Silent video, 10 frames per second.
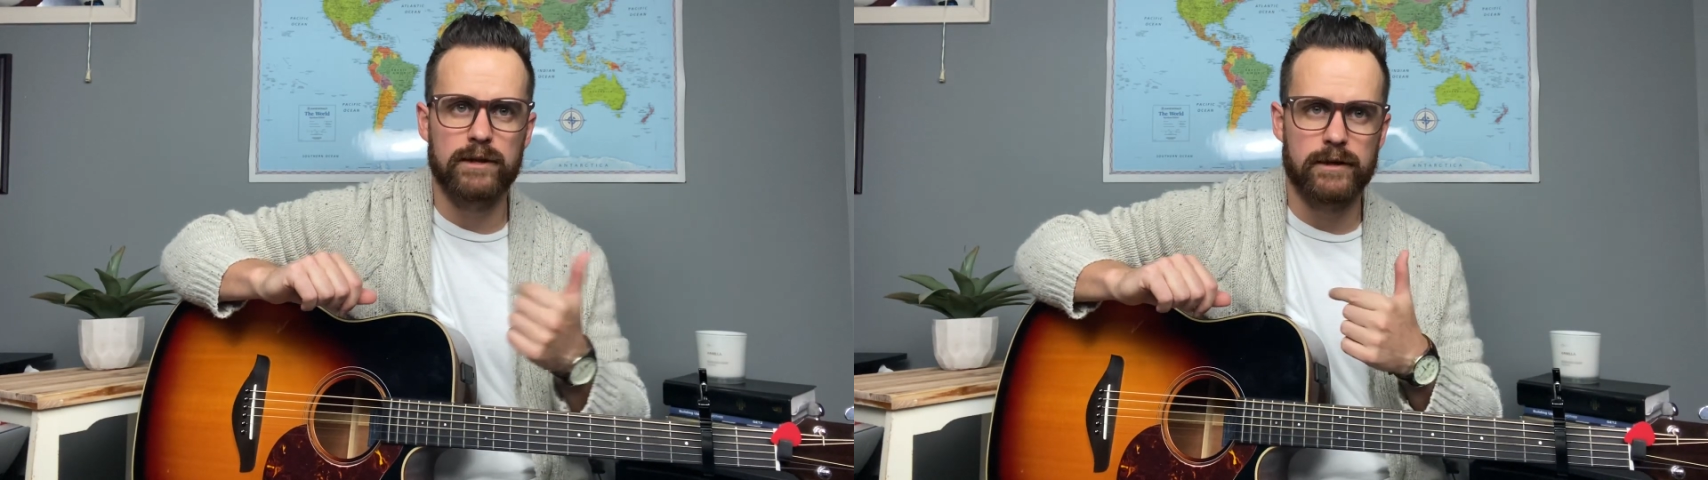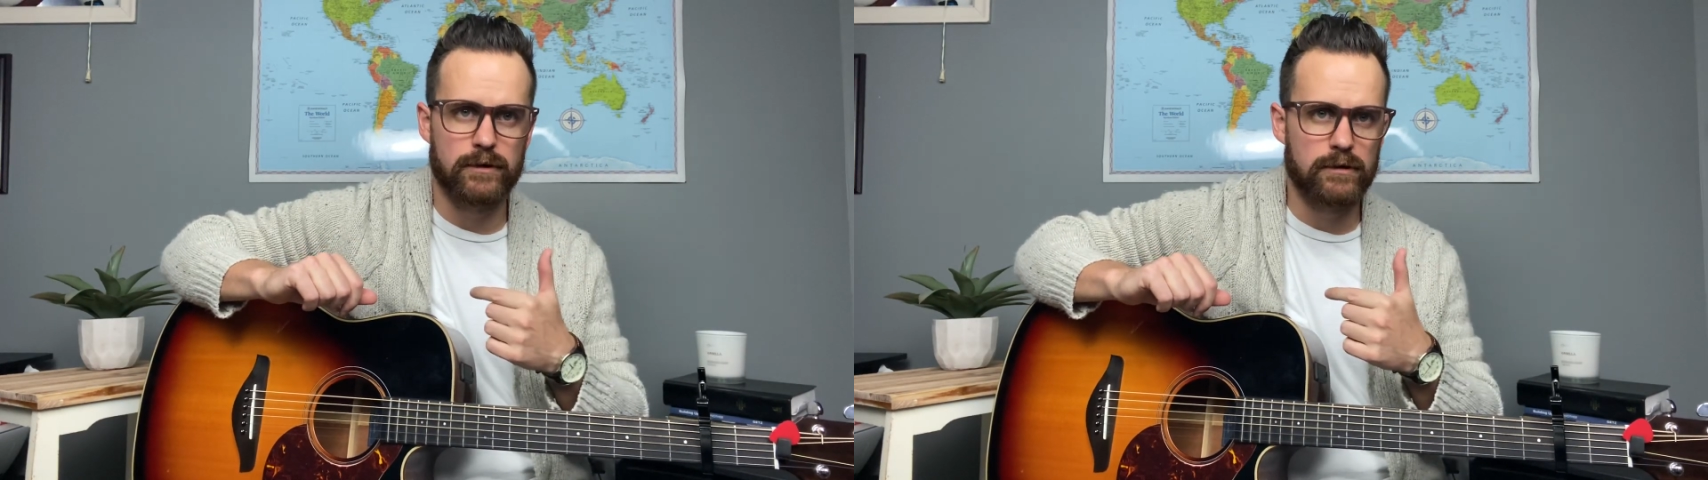to
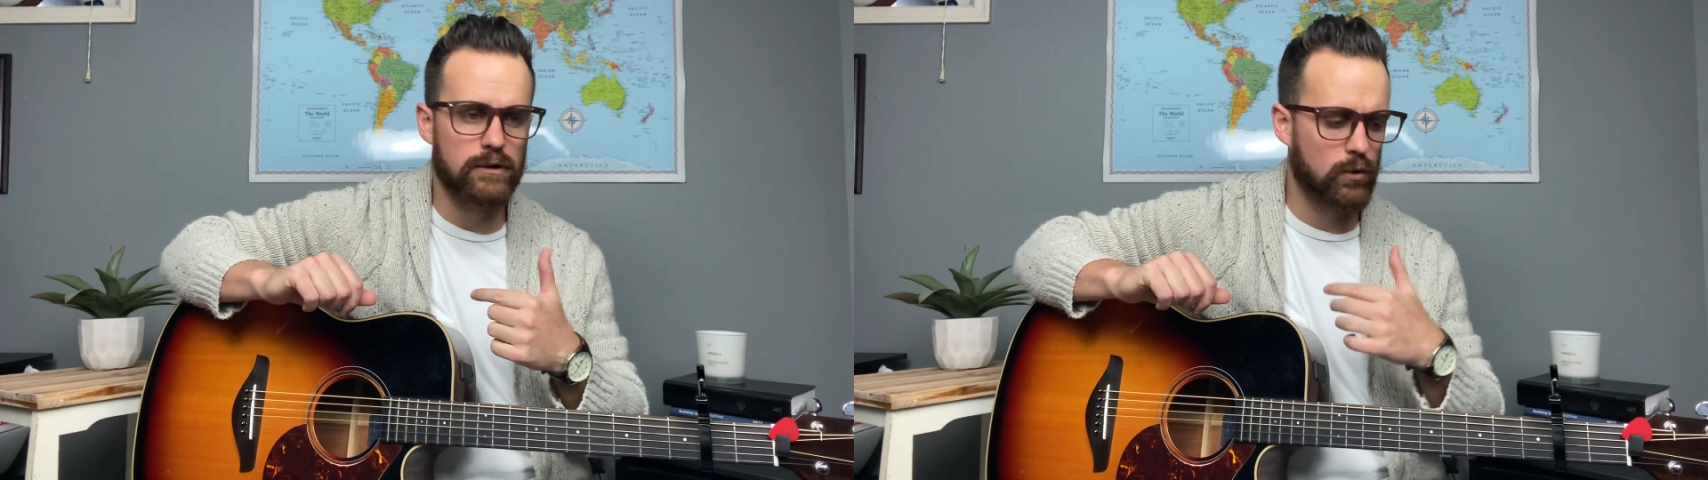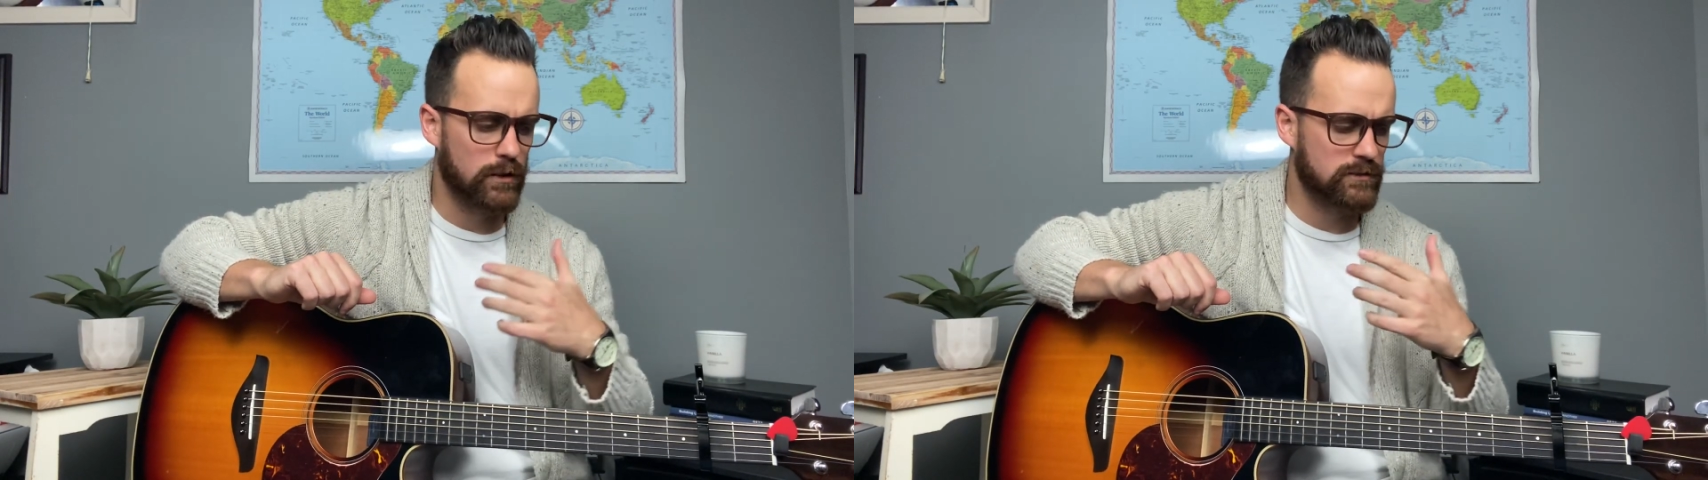learn
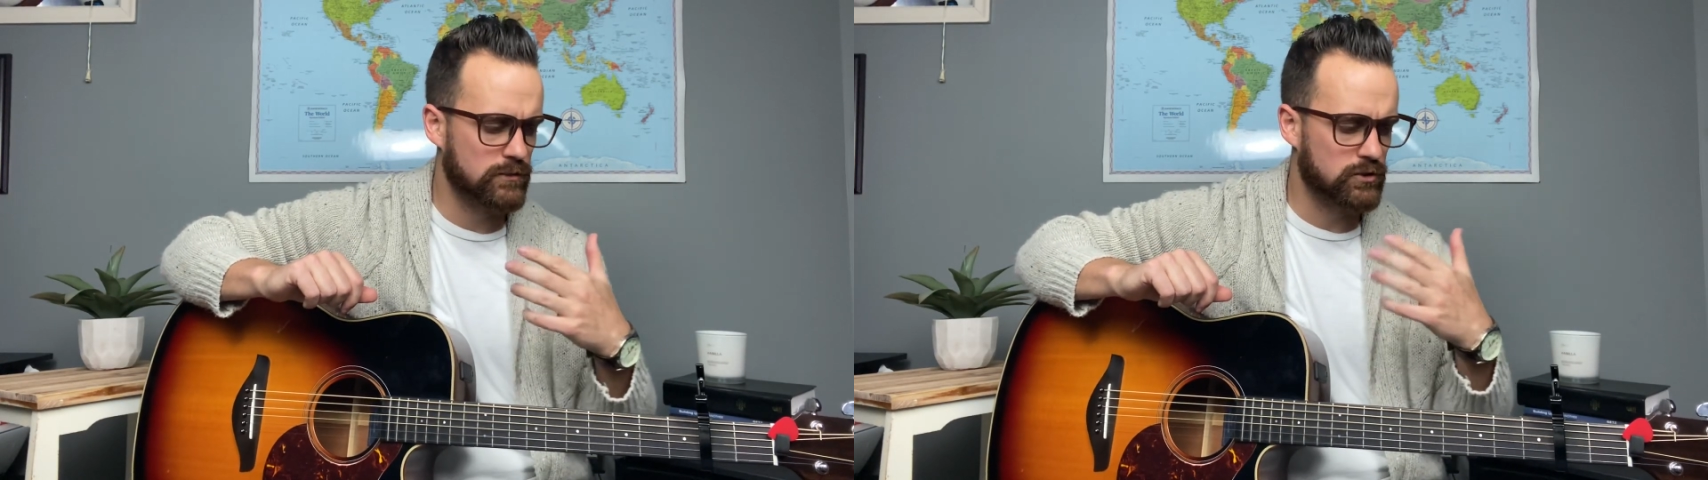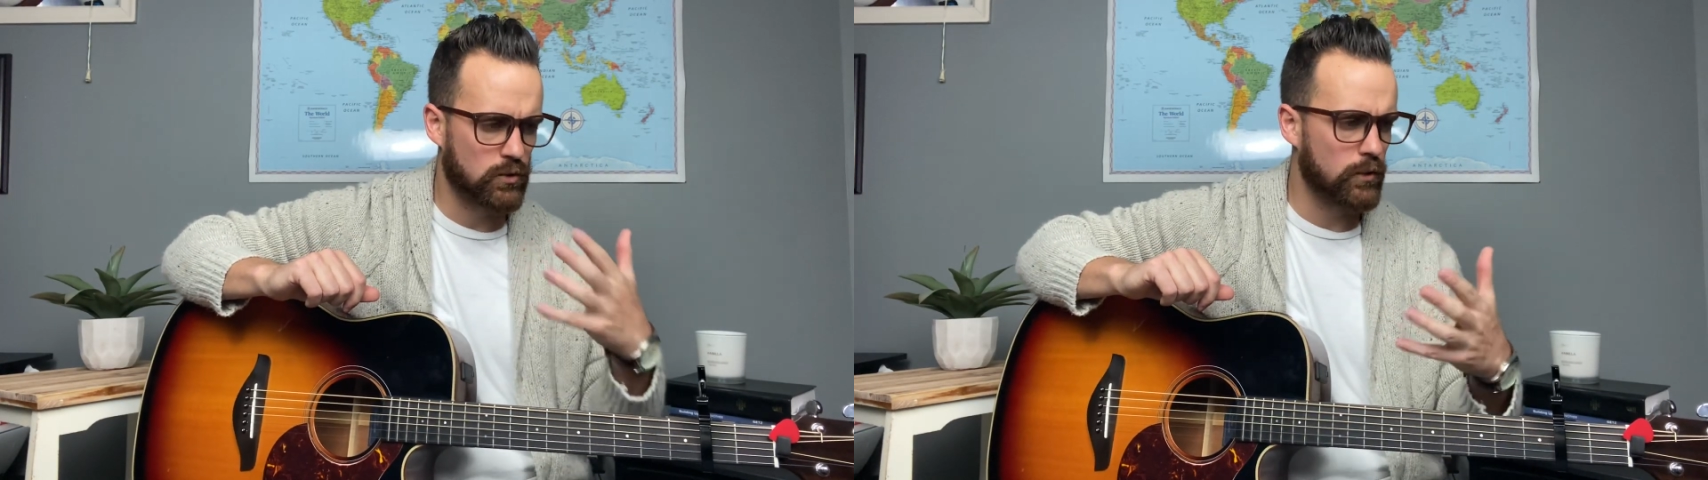or a
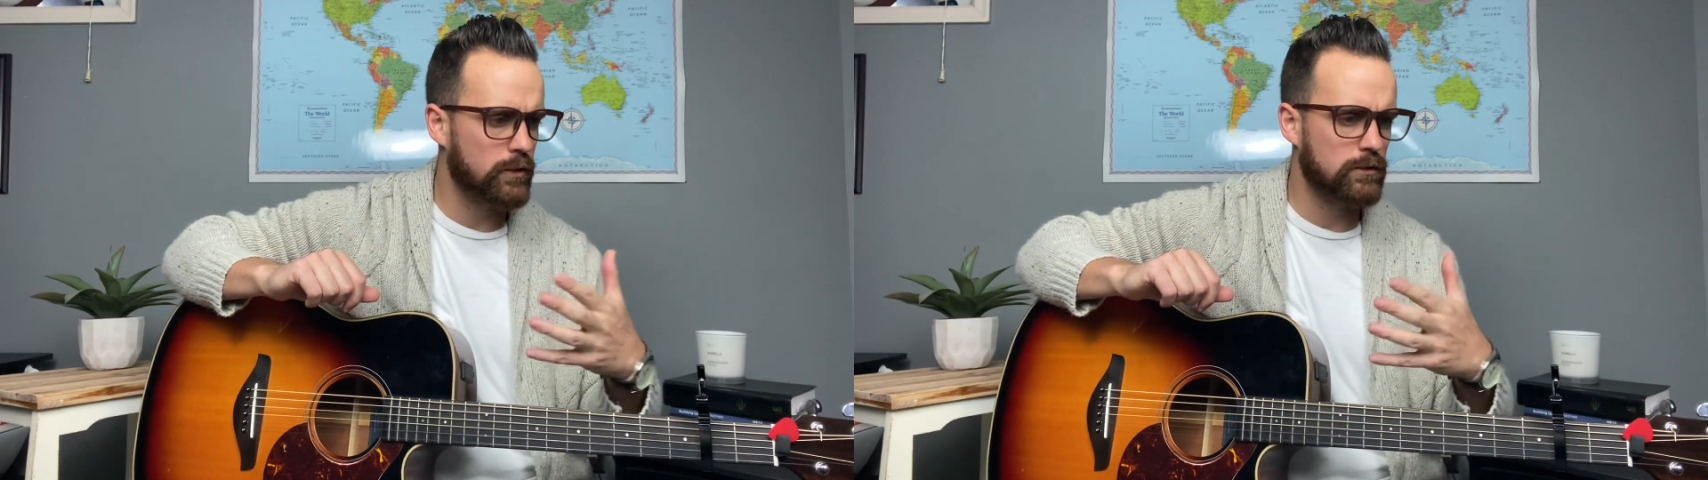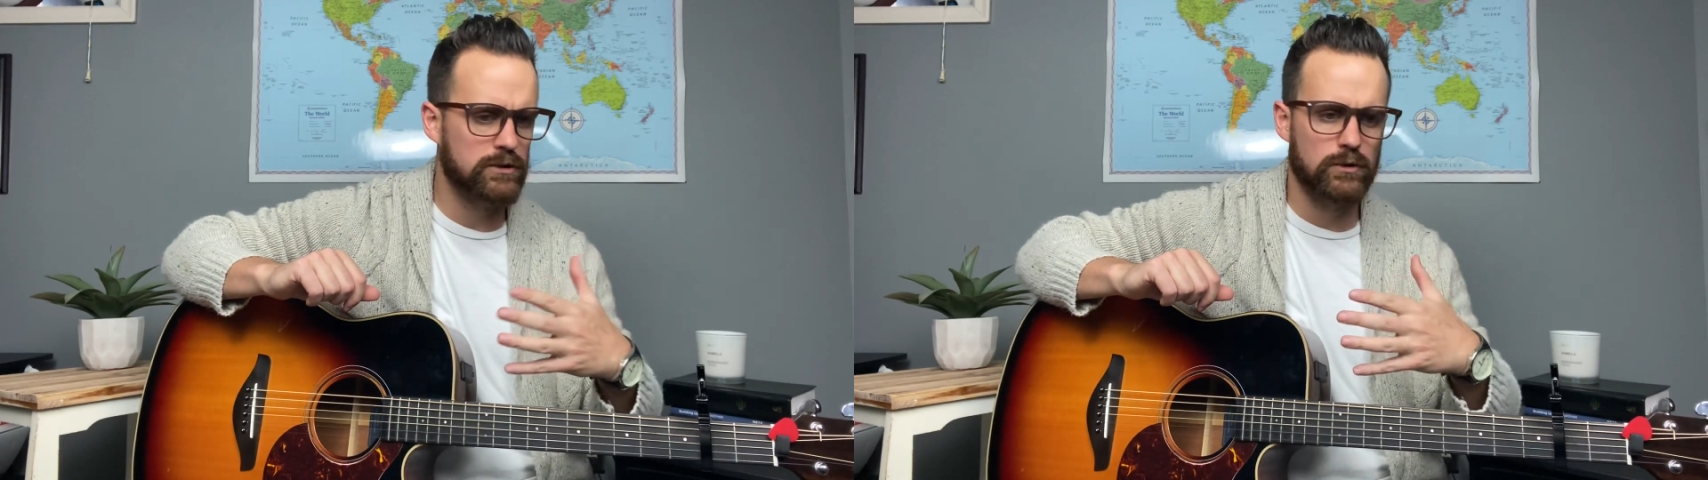
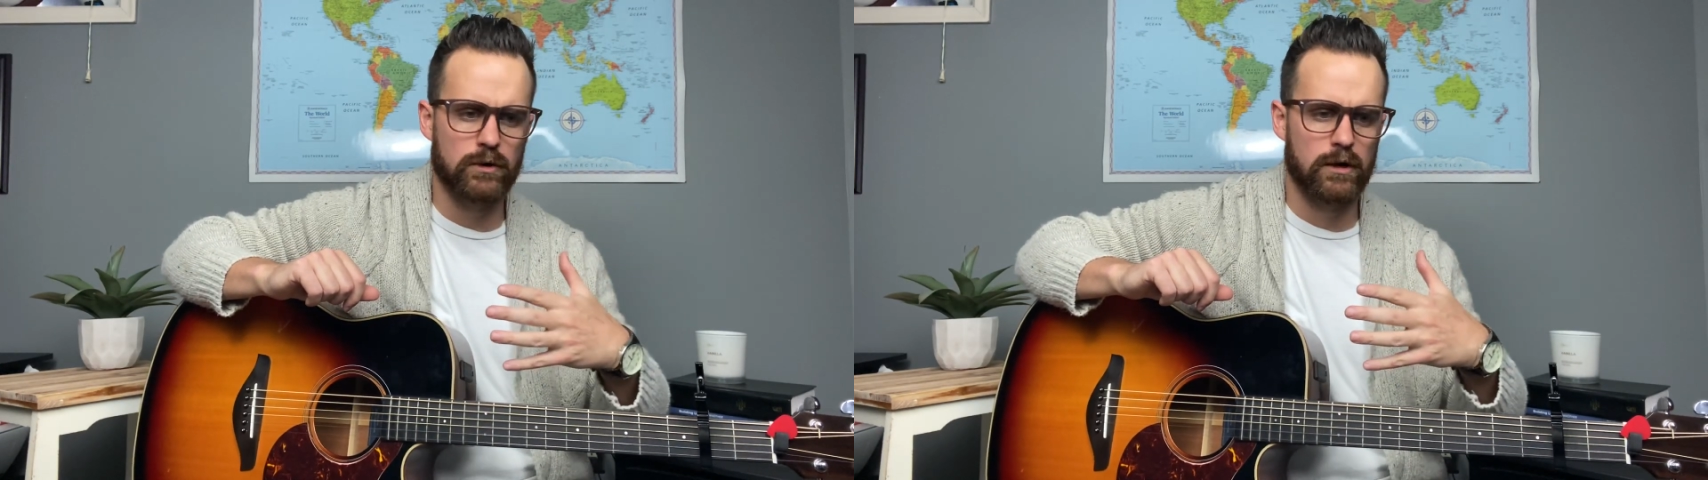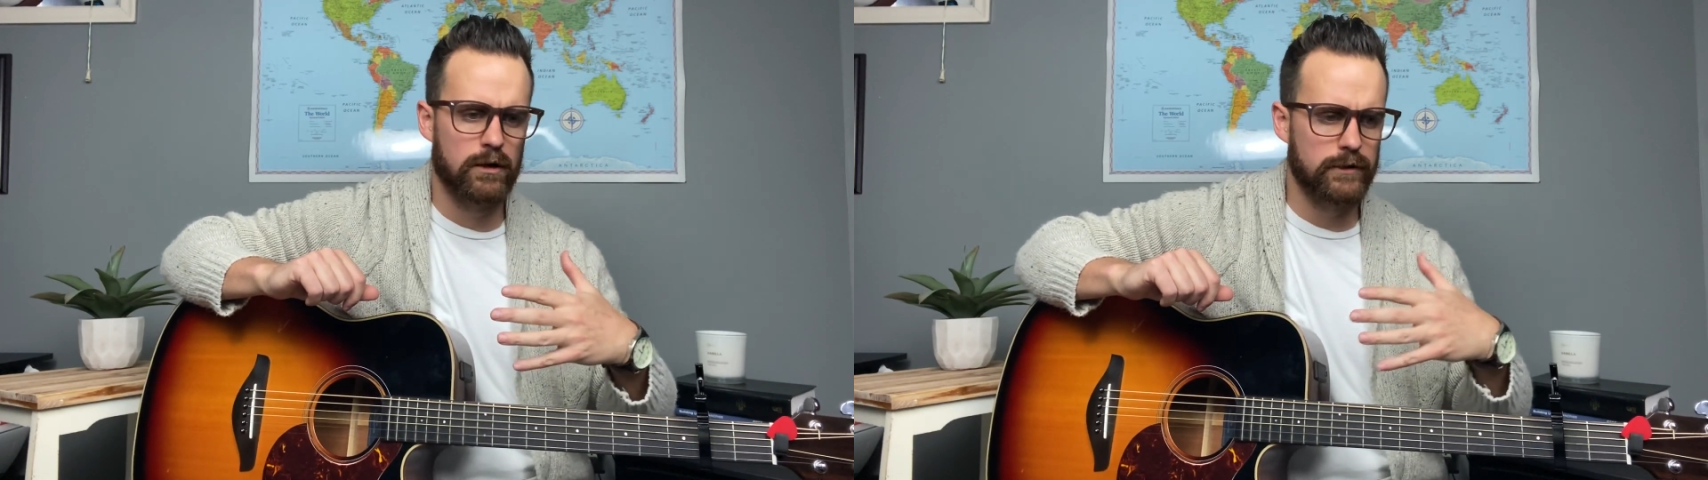tutorial you